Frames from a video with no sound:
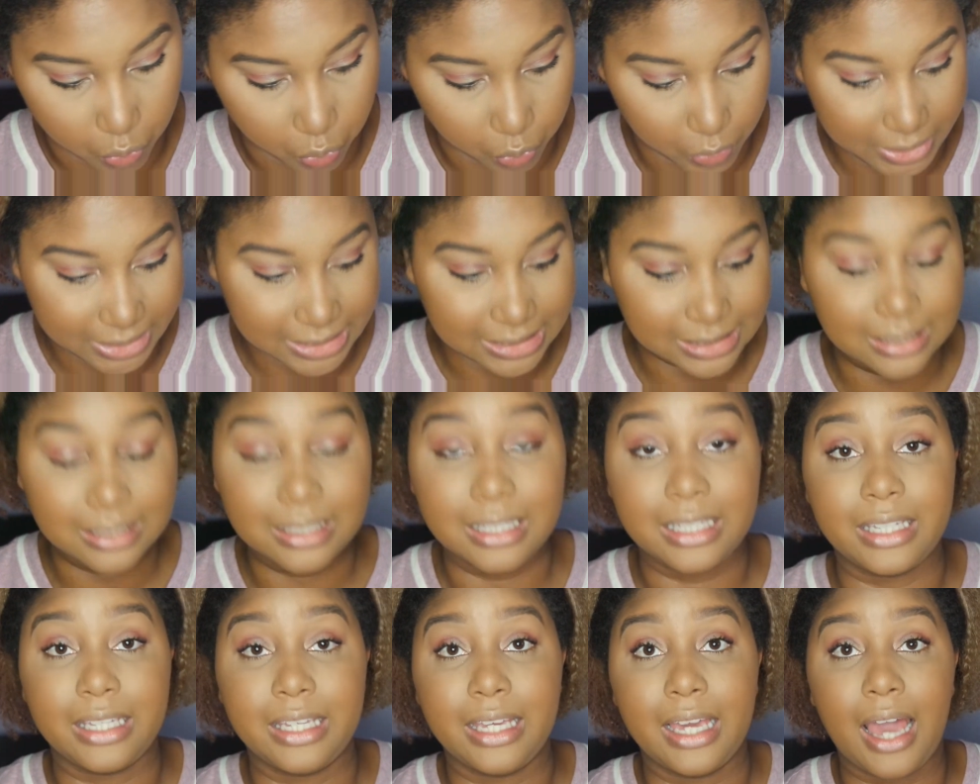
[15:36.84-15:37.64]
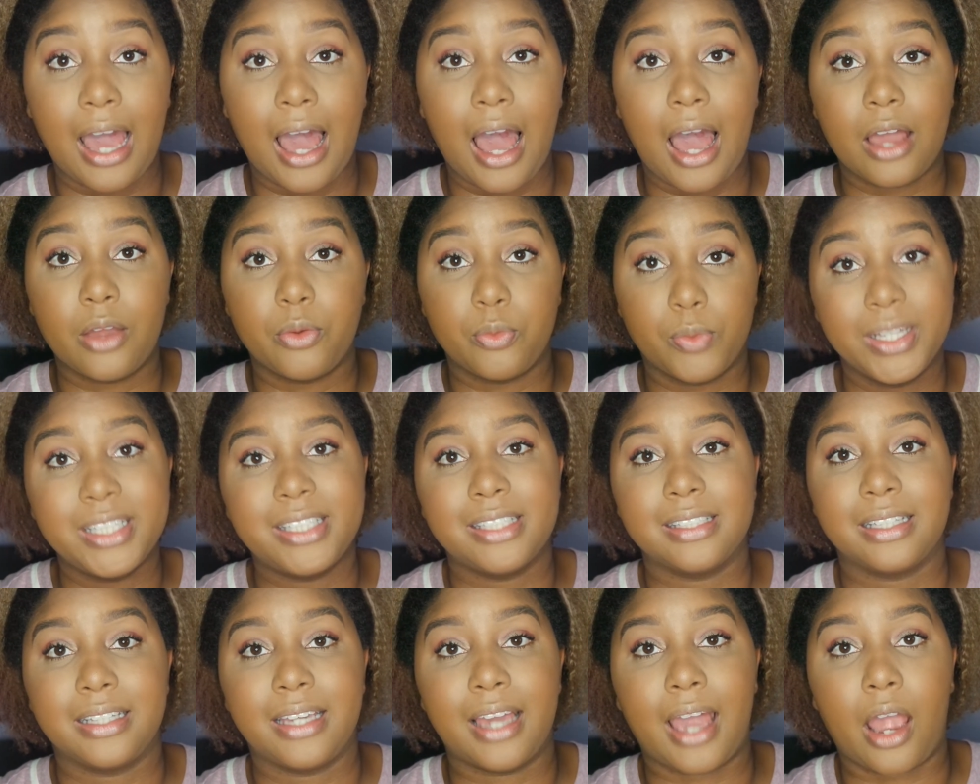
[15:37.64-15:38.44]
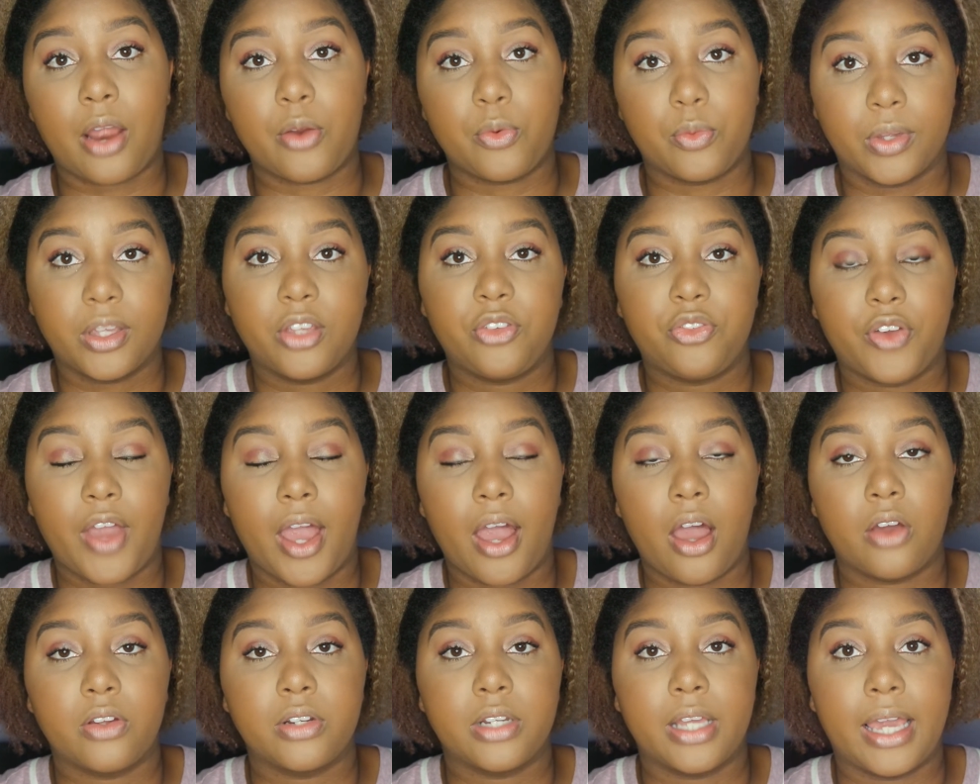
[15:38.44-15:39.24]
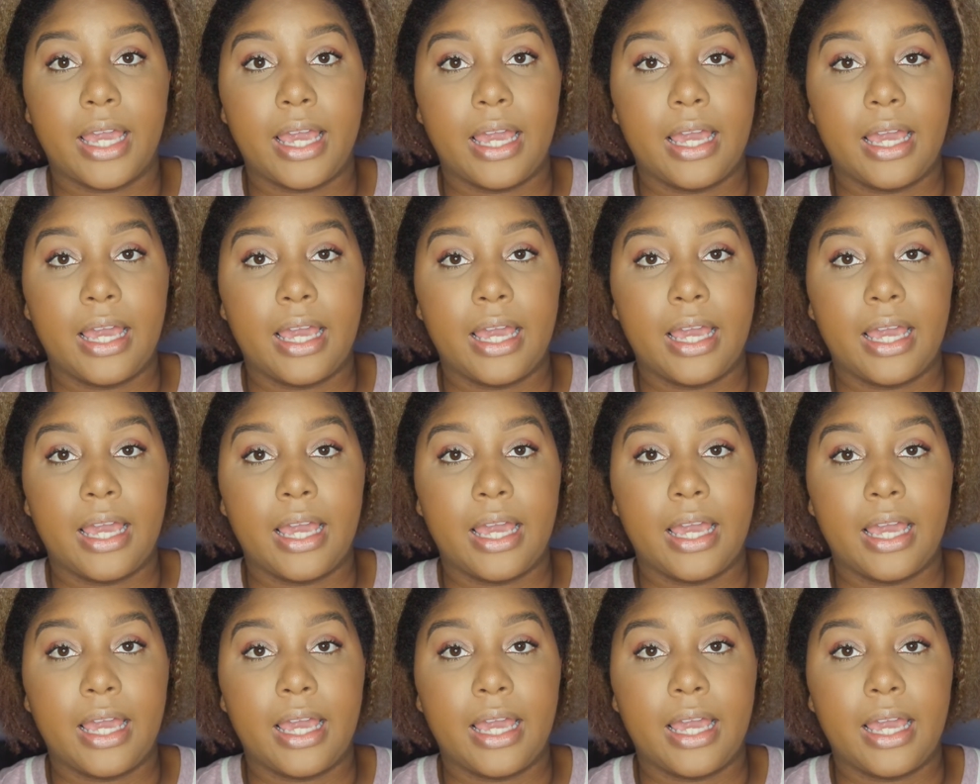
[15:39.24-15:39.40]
recently I refound